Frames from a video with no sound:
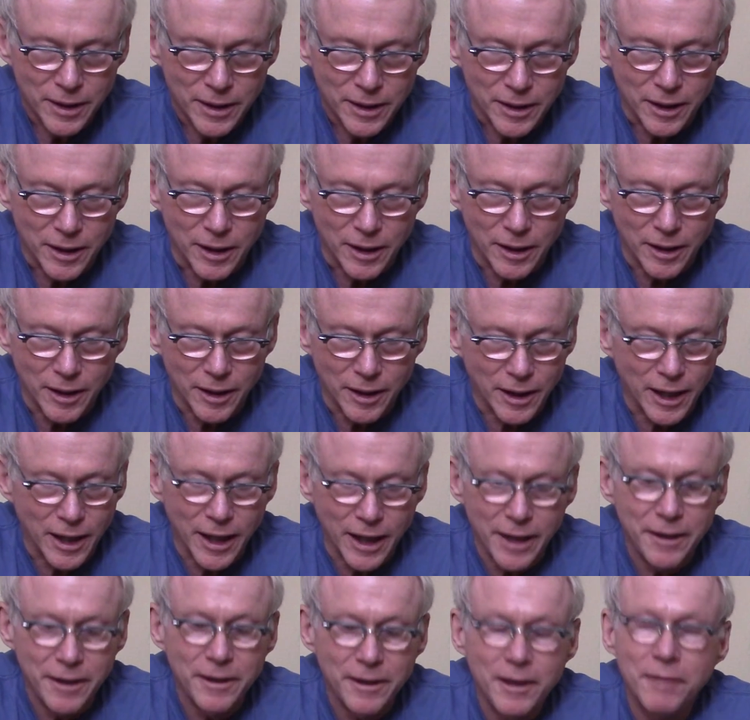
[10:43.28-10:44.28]

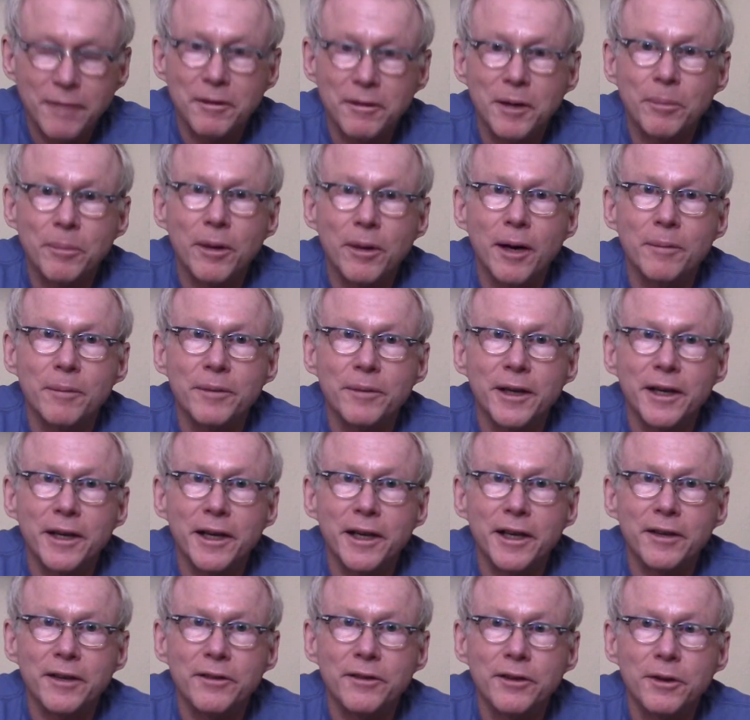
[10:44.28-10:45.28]
I didn't have any problem
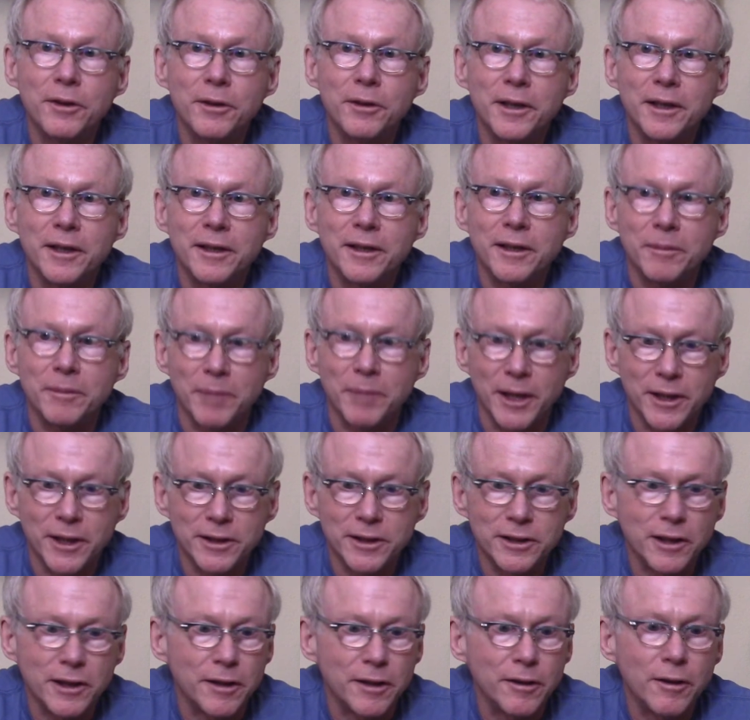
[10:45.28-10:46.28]
getting into it
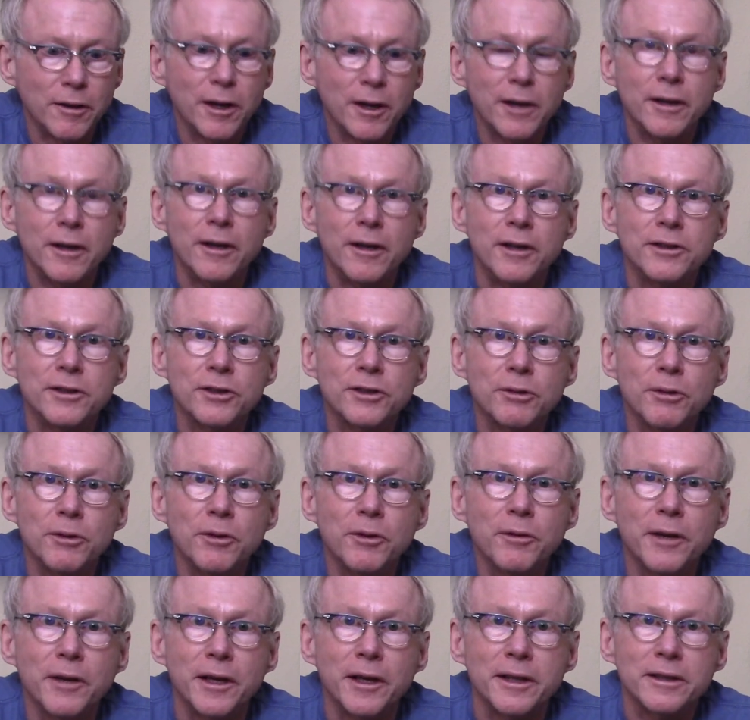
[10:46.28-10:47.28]
because I know how to
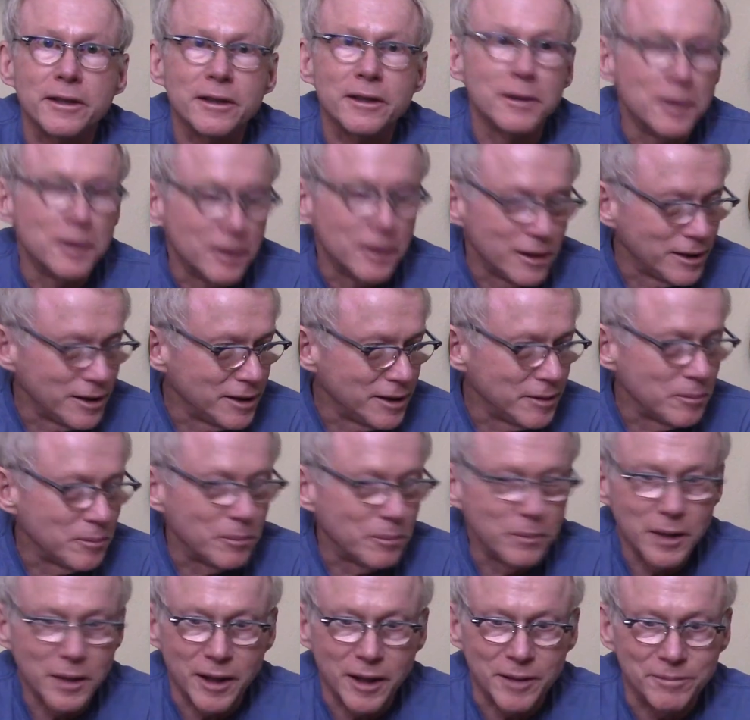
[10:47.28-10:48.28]
unscrew things.
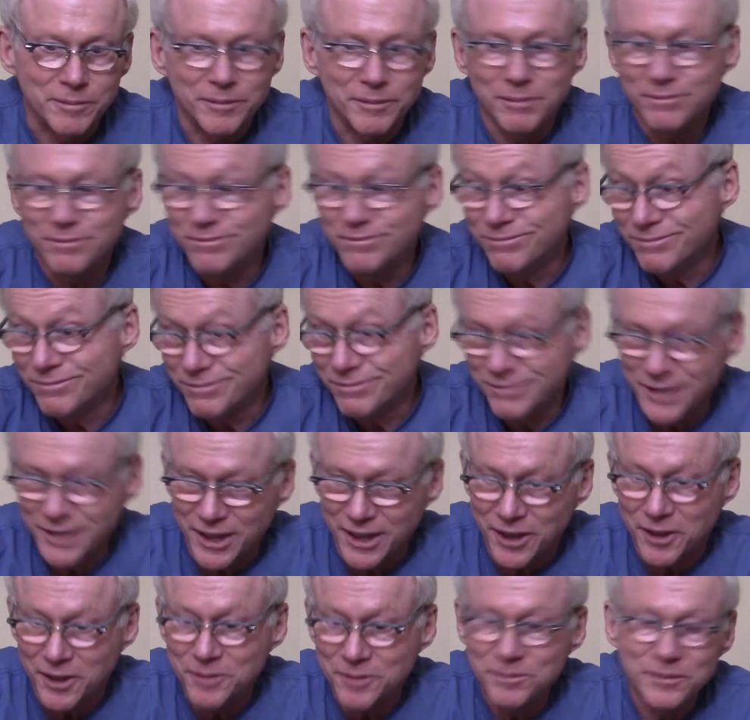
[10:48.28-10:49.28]
But, you
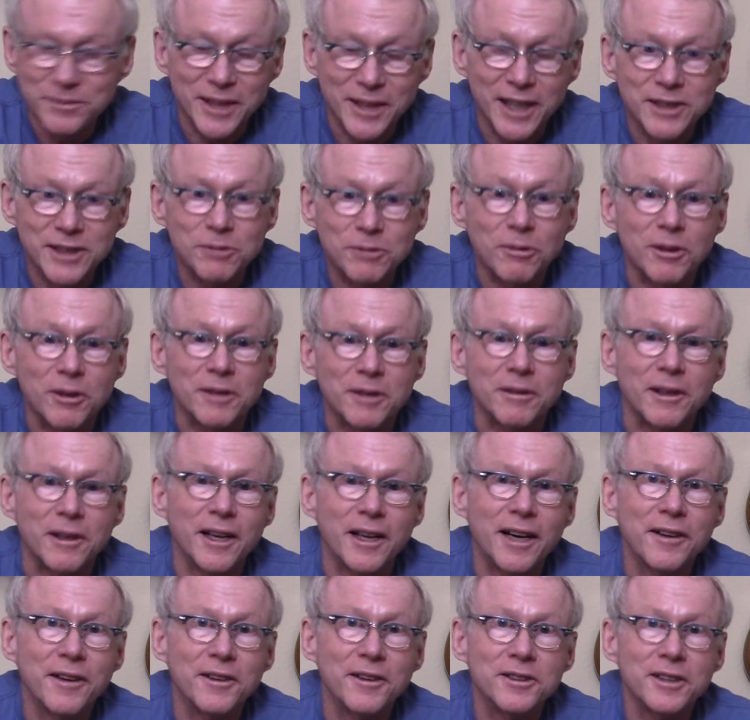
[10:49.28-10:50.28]
know, that's where a
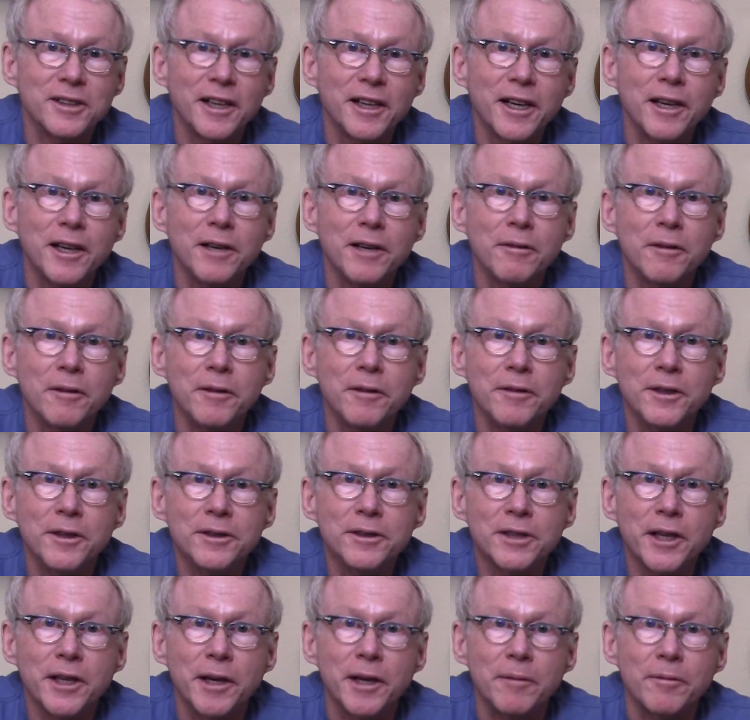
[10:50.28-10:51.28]
lot of those negative
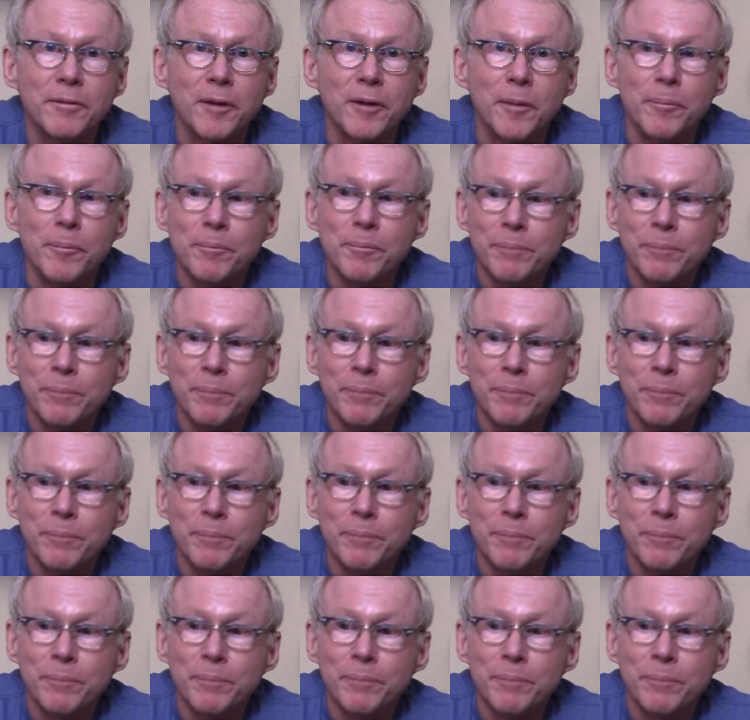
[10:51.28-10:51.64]
reviews came from.